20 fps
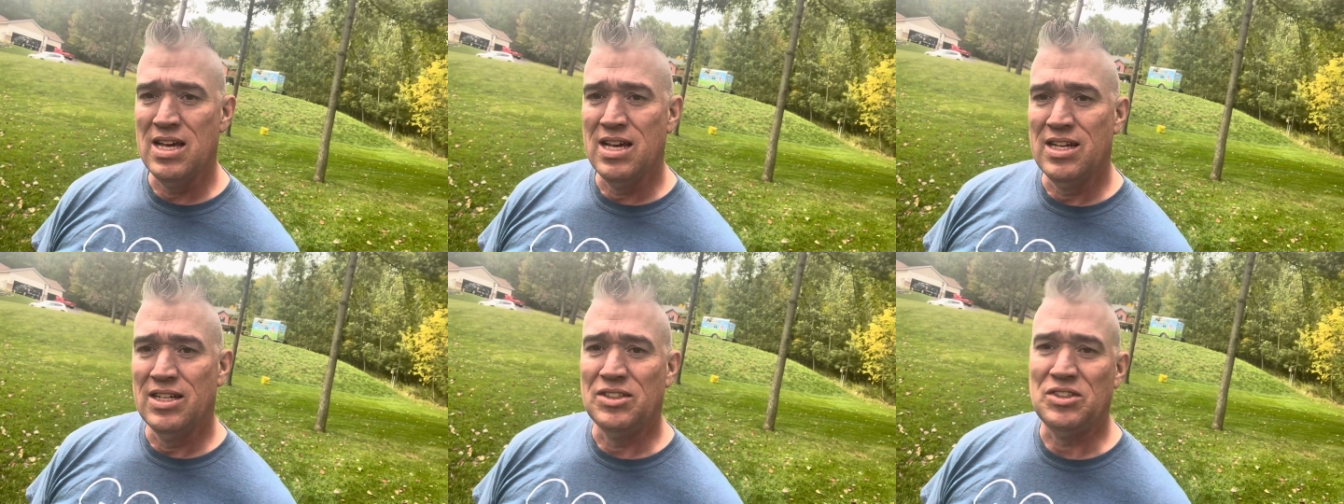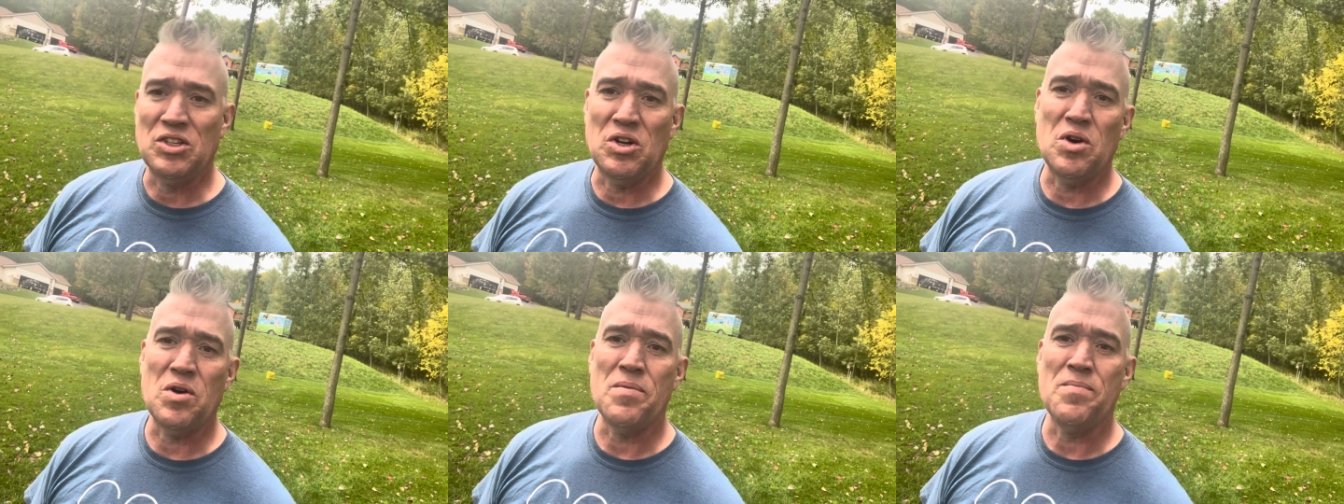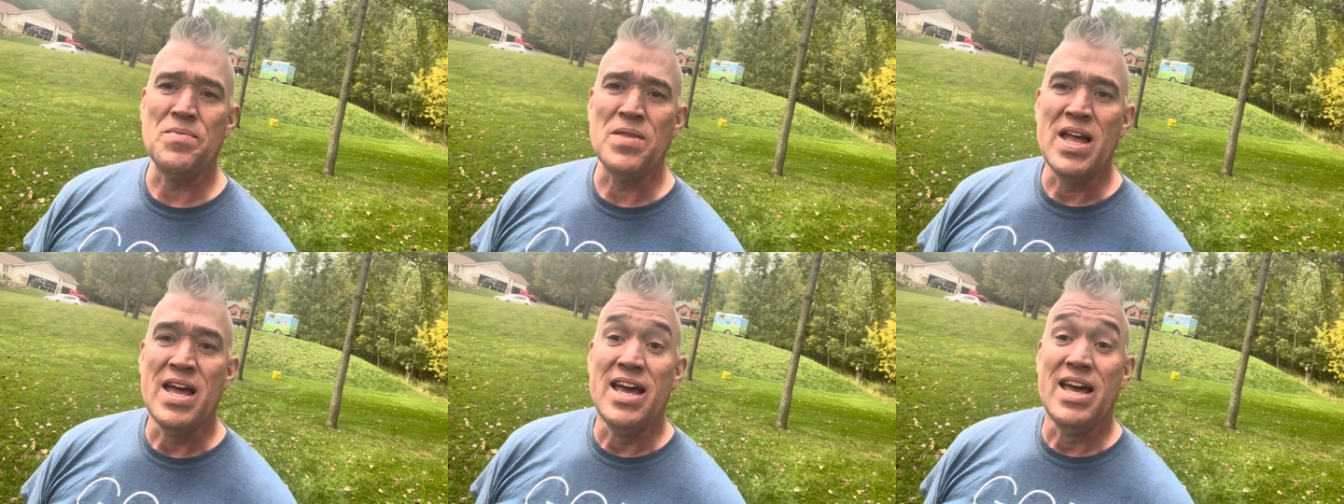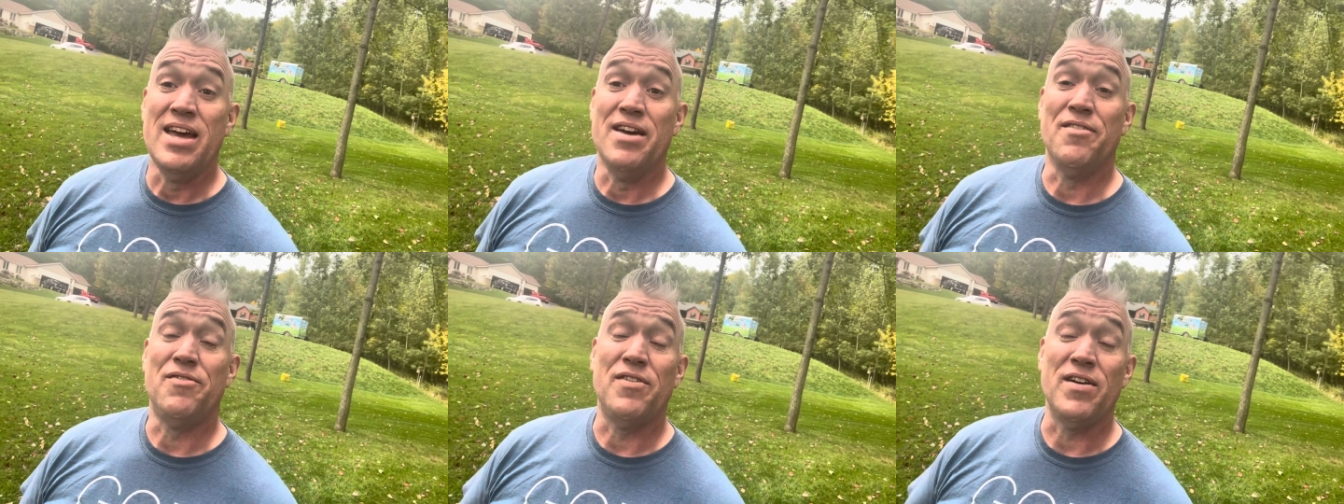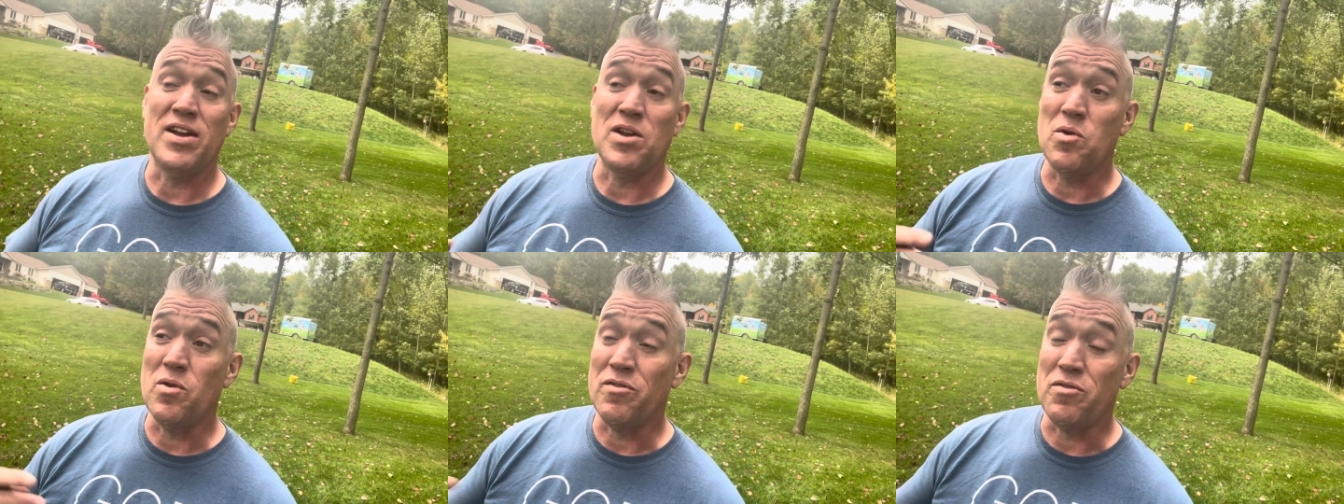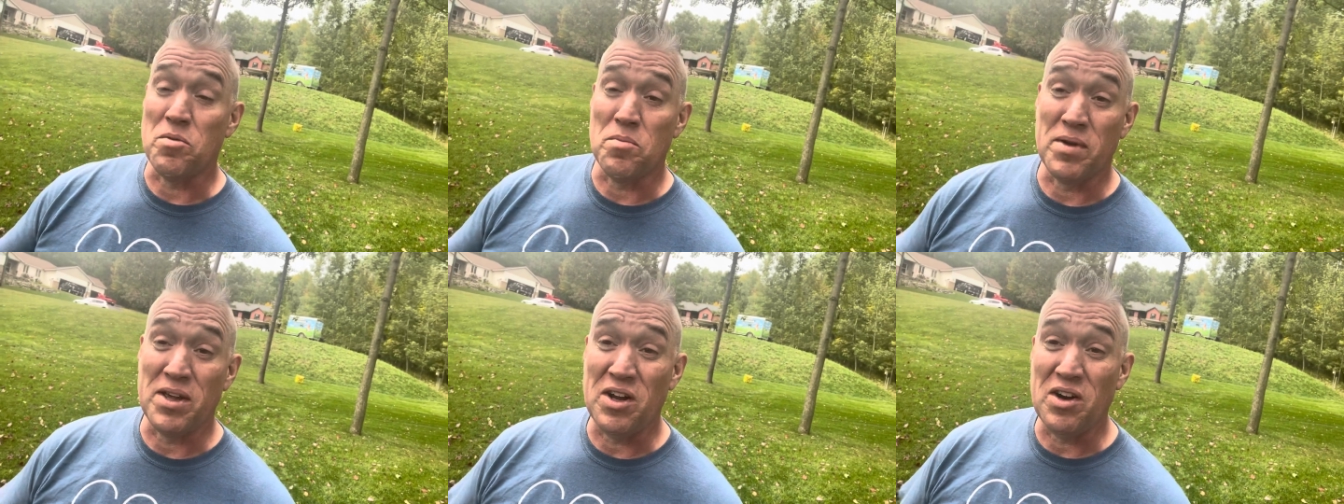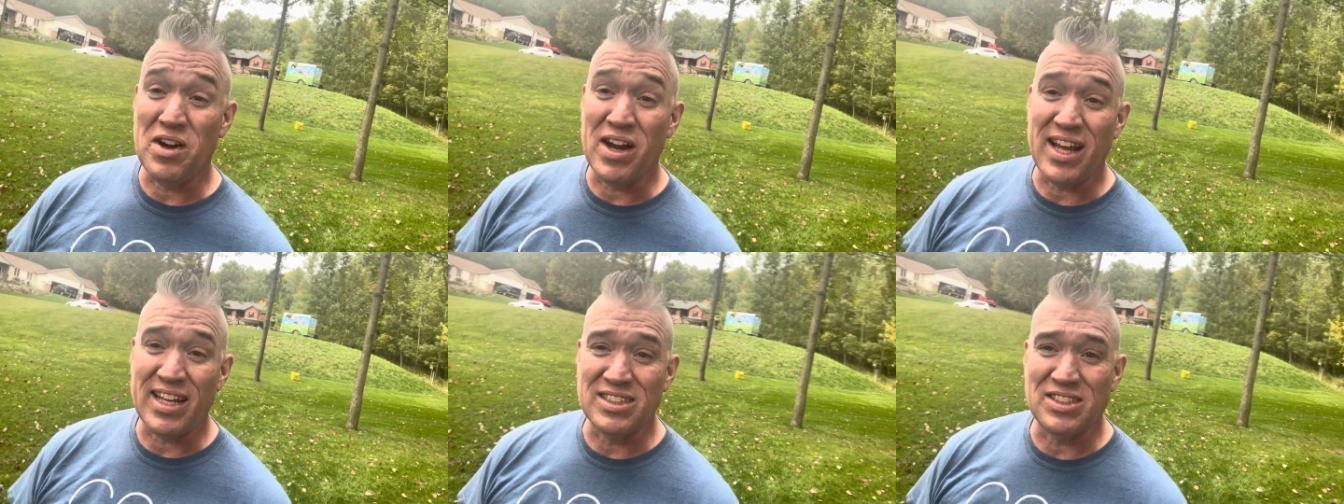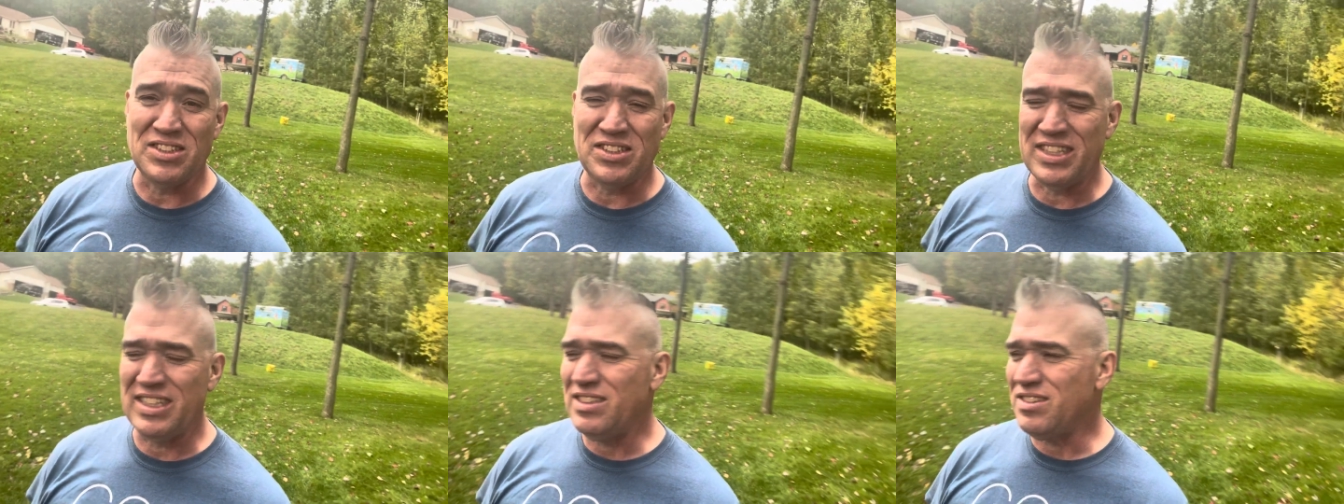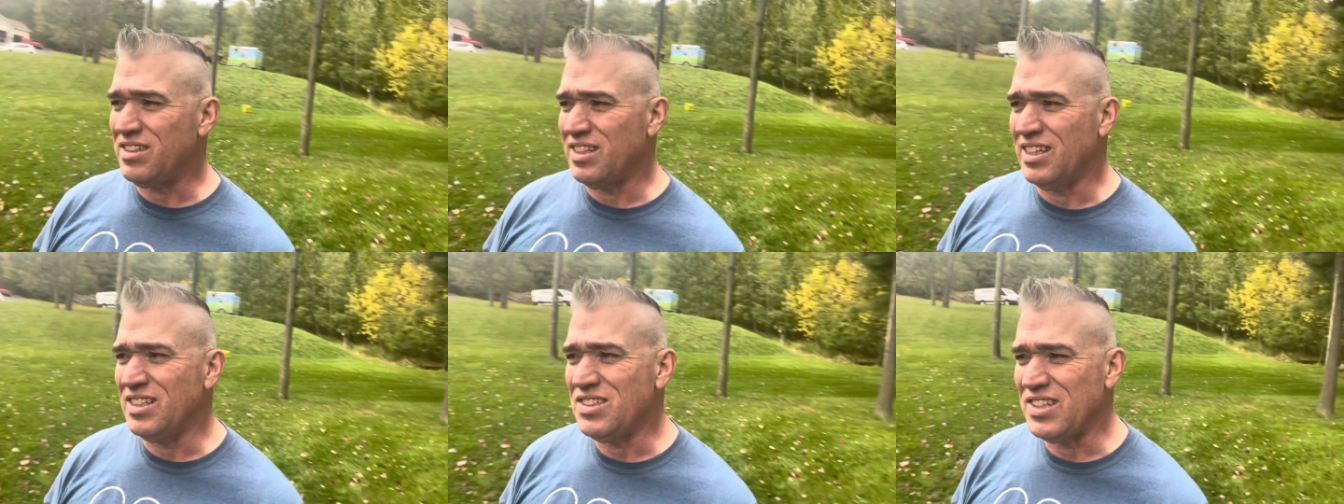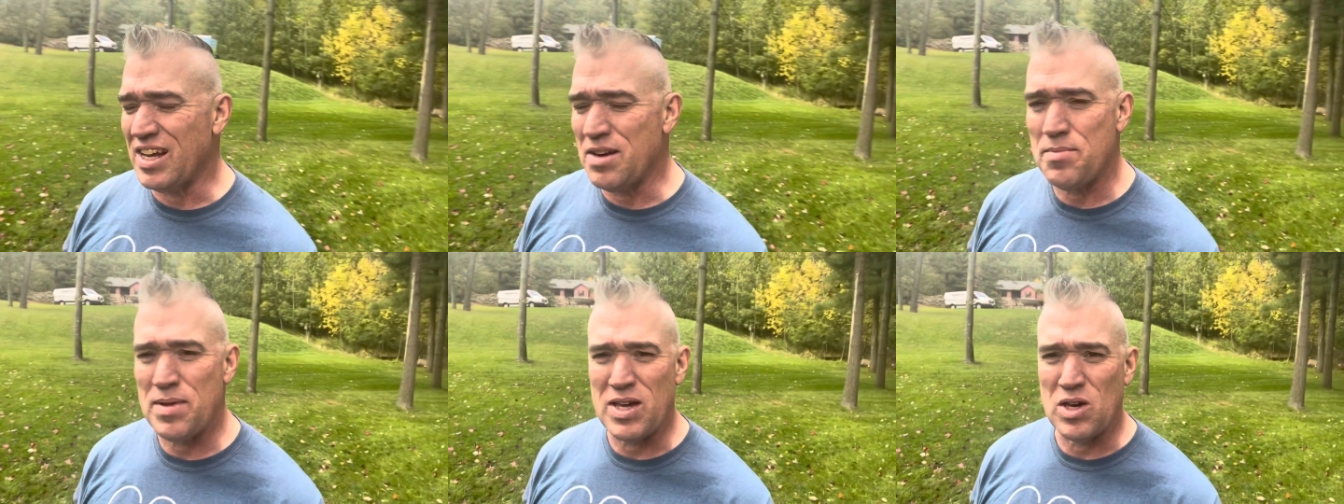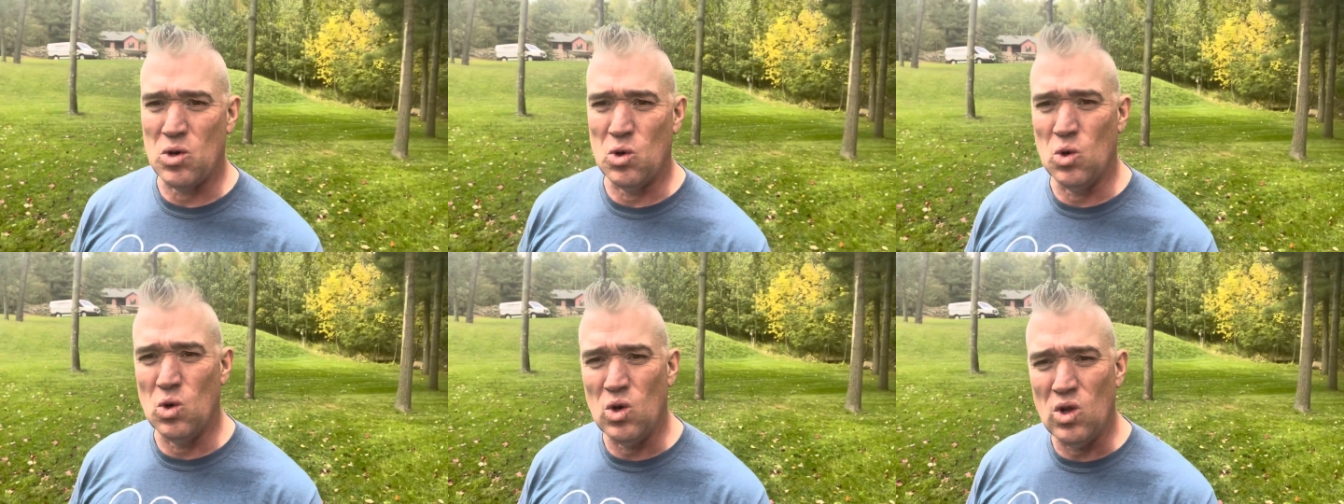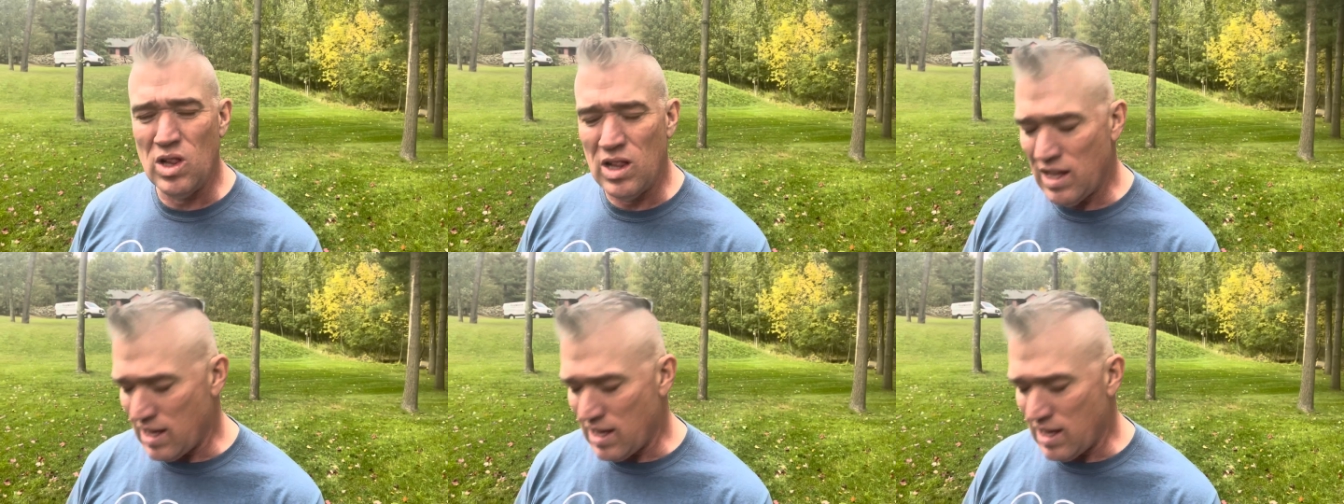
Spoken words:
So if anyone from Gearhead sees this, that'd be cool.